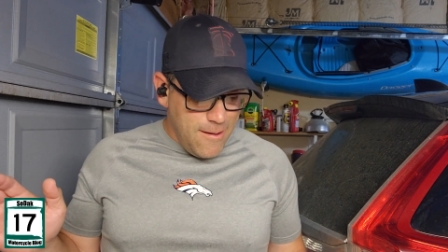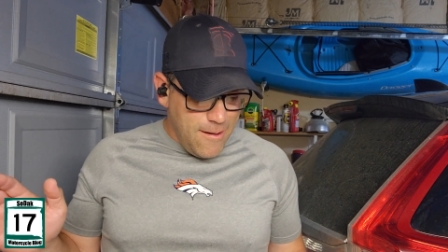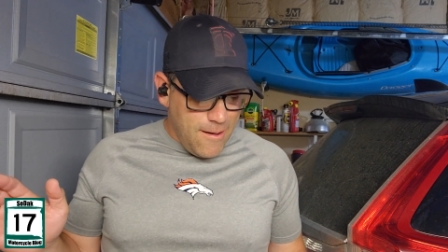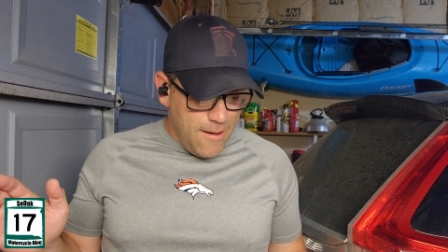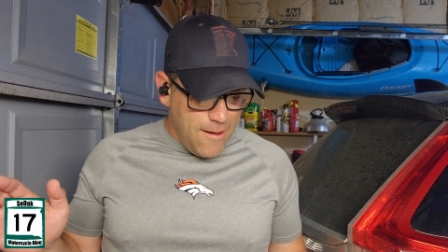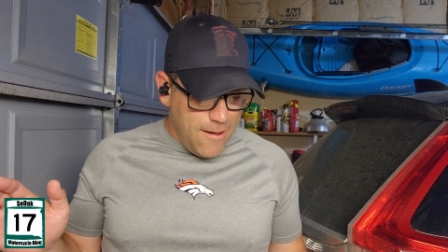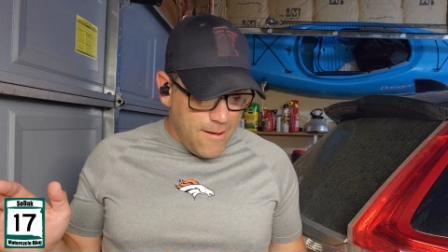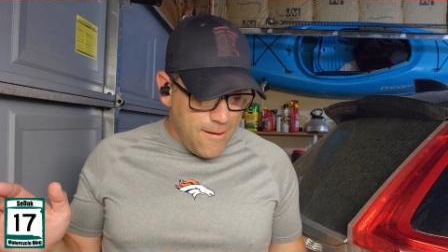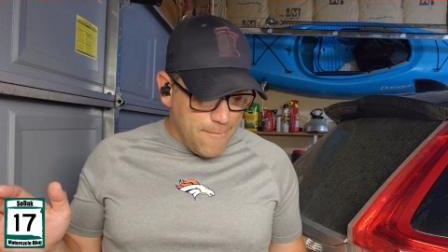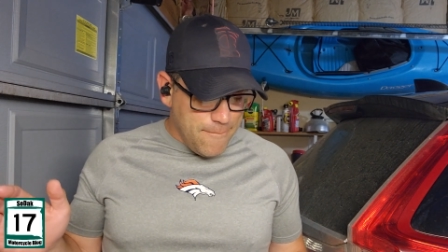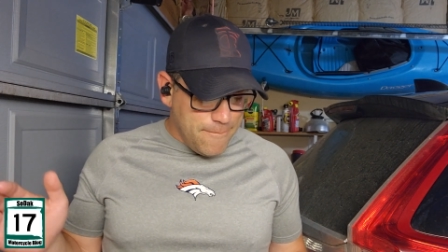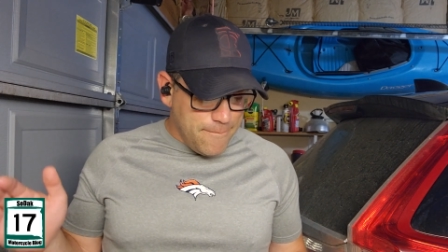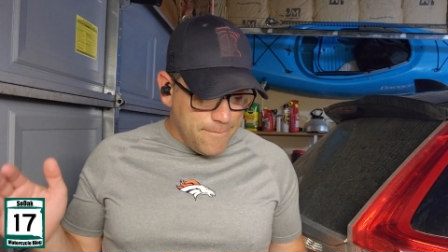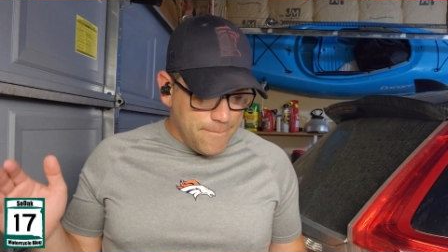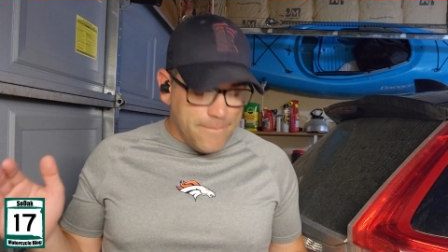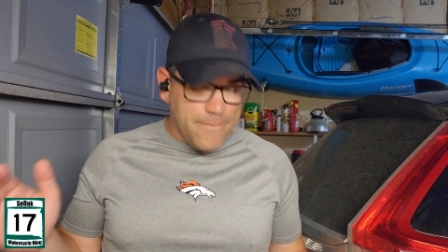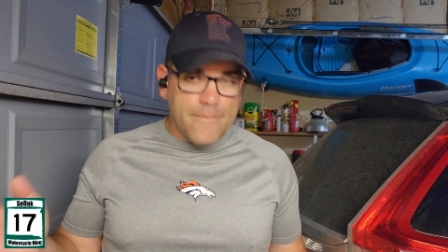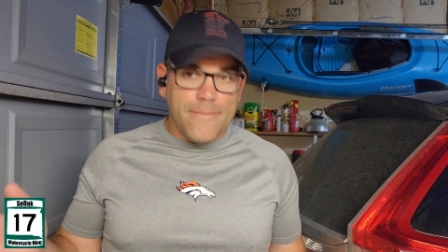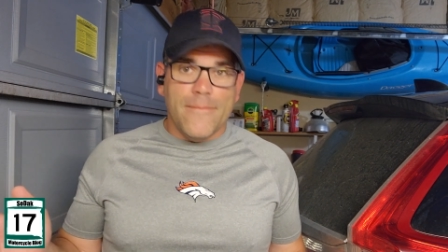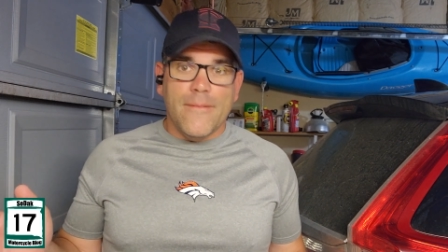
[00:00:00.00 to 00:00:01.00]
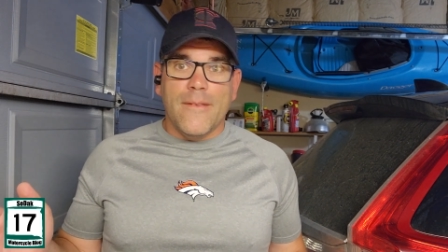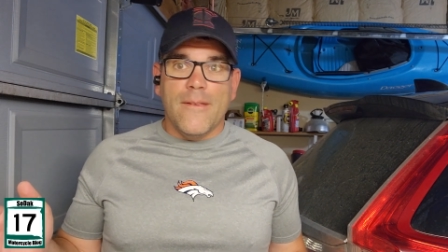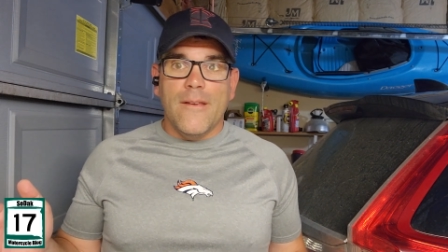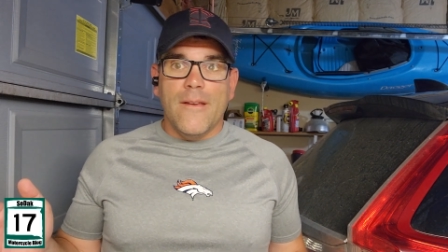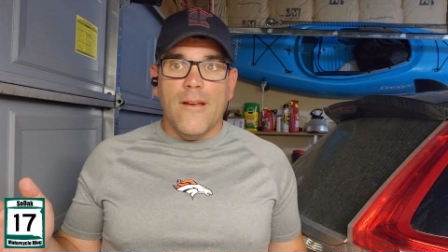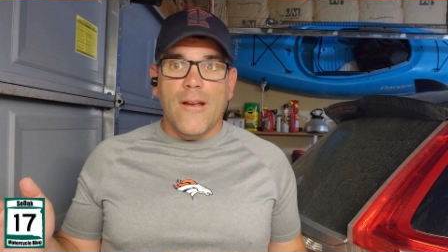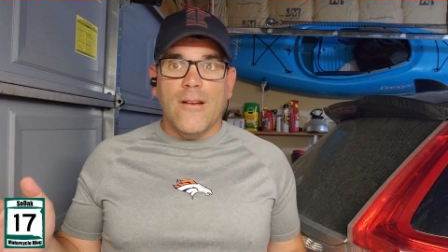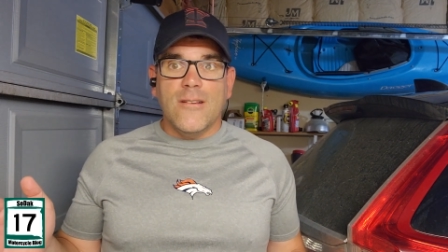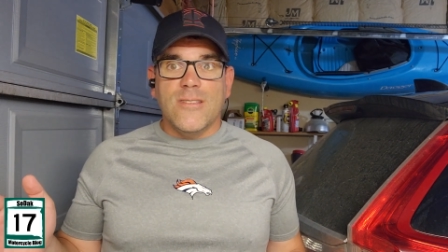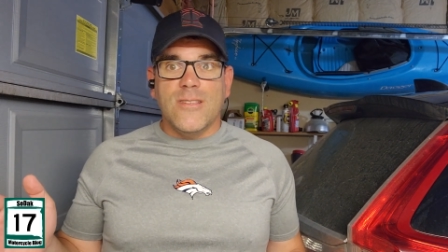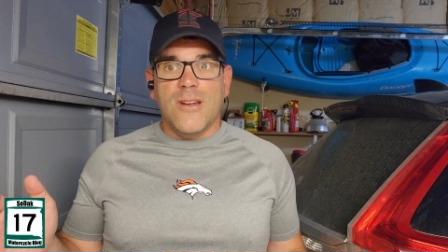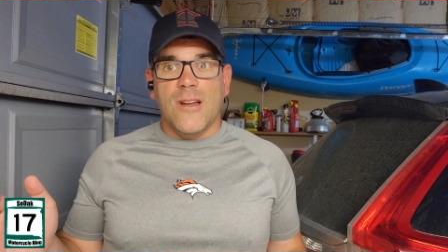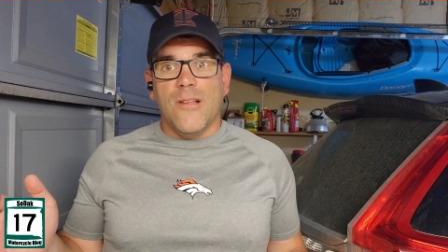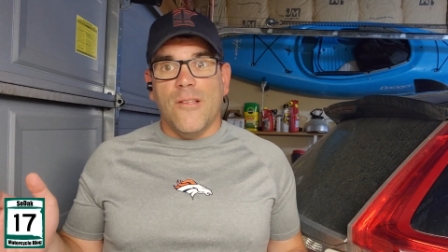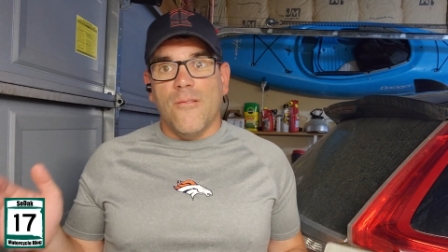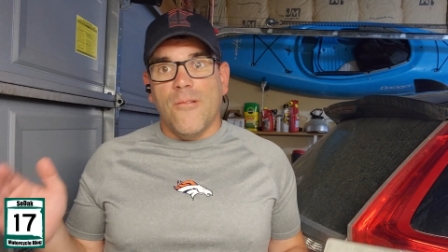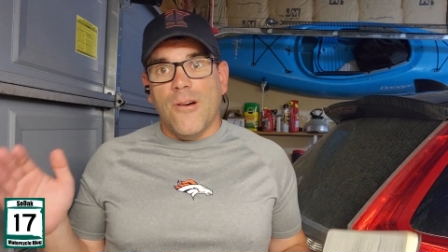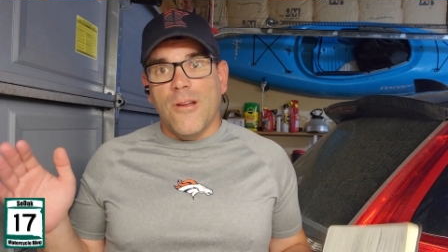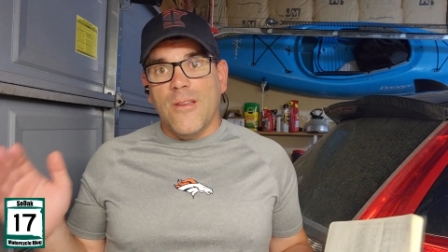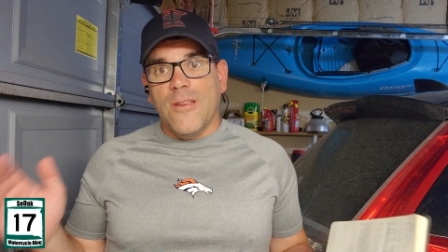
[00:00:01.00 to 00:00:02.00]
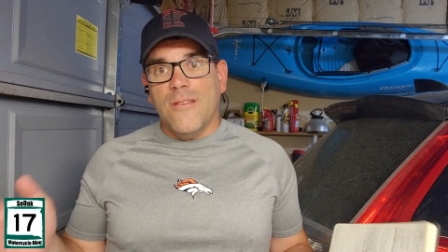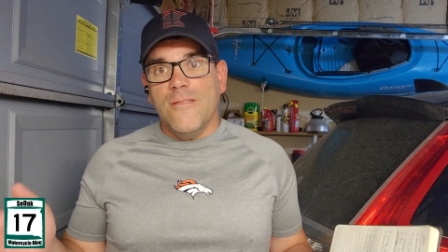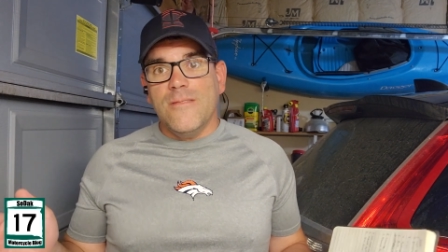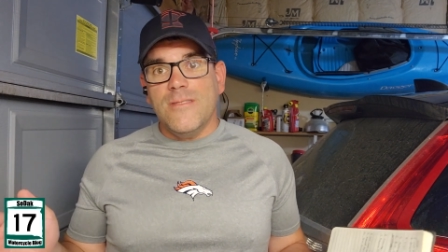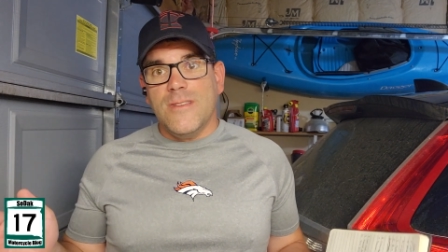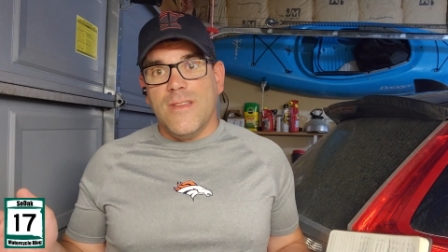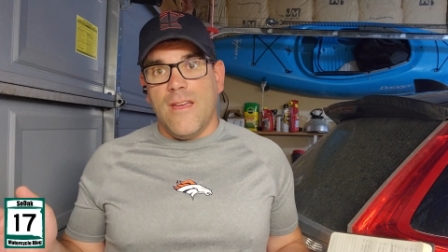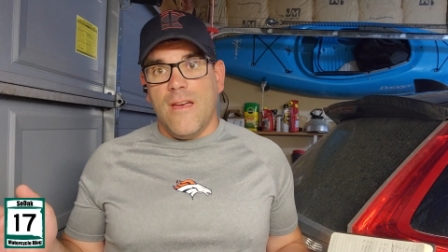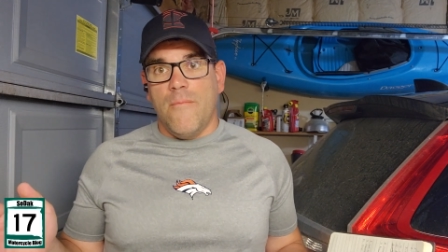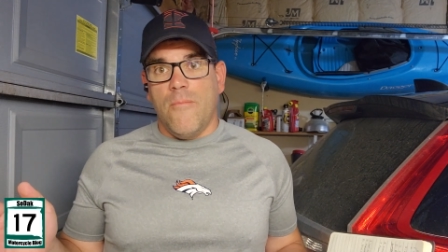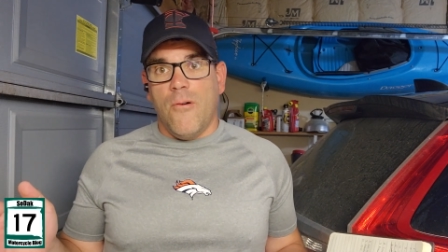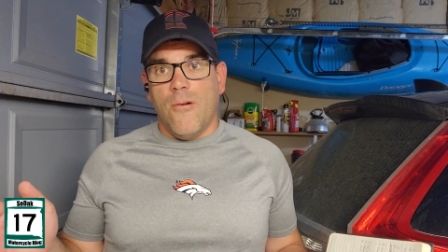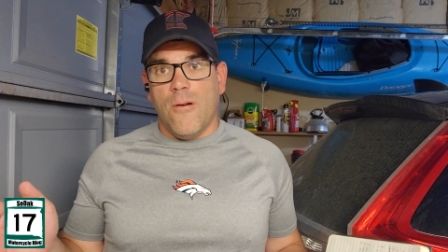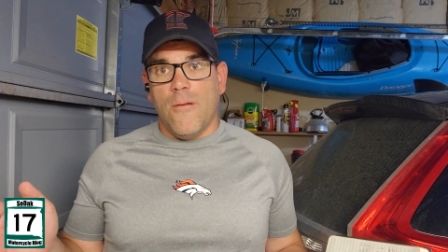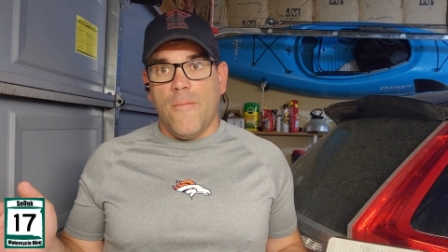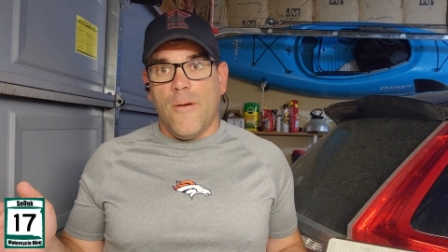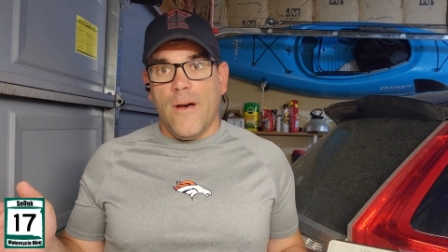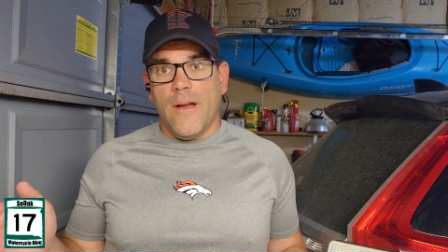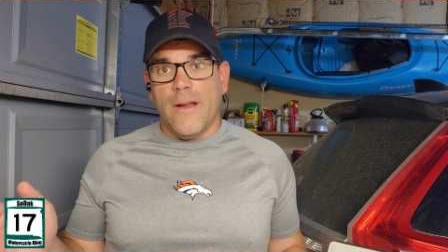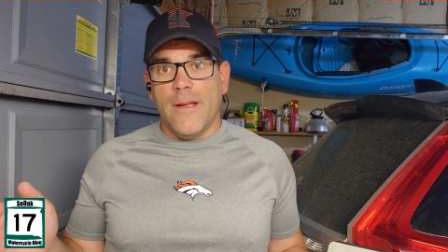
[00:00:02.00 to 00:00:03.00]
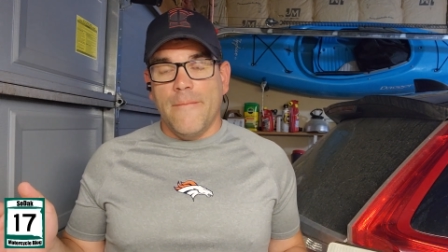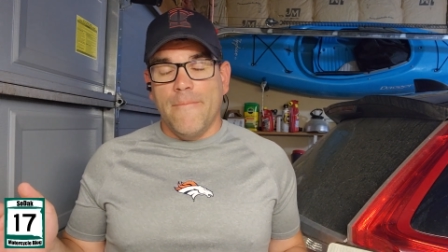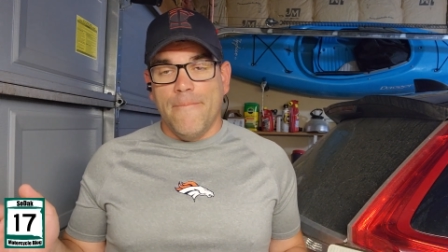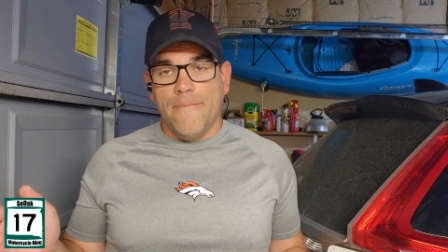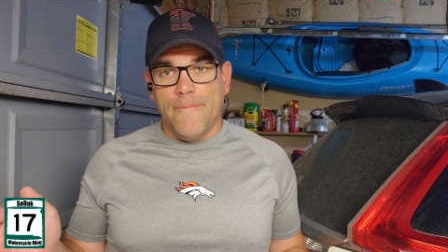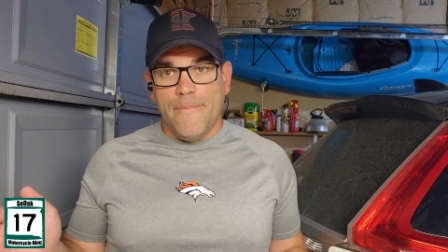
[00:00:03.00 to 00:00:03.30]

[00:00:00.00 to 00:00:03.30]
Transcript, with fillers: Um, Here's another one. Use a damn porta potty.